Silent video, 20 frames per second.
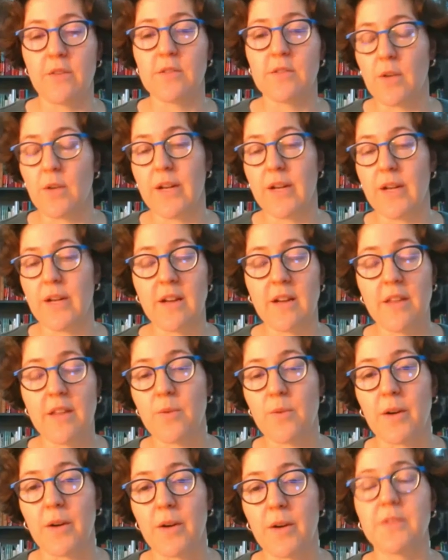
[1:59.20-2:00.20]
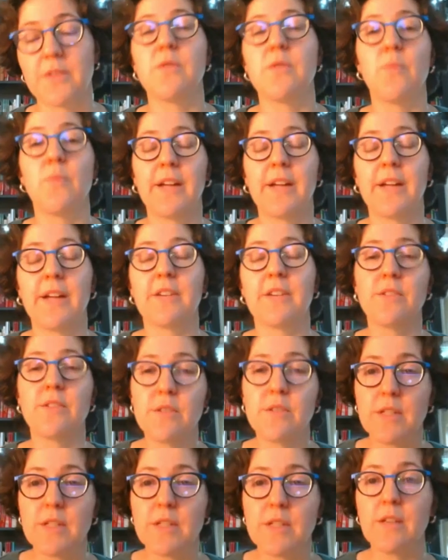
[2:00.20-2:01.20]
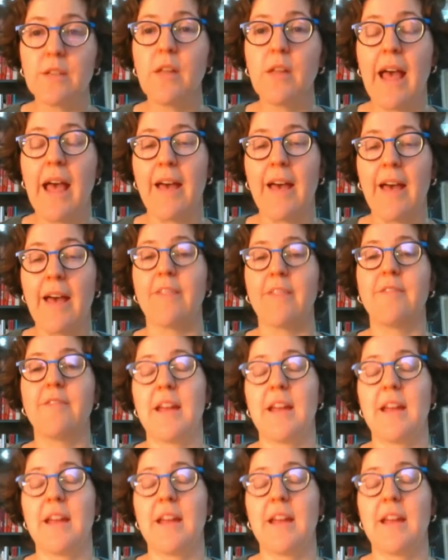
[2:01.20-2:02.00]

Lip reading: So in other words, we could still have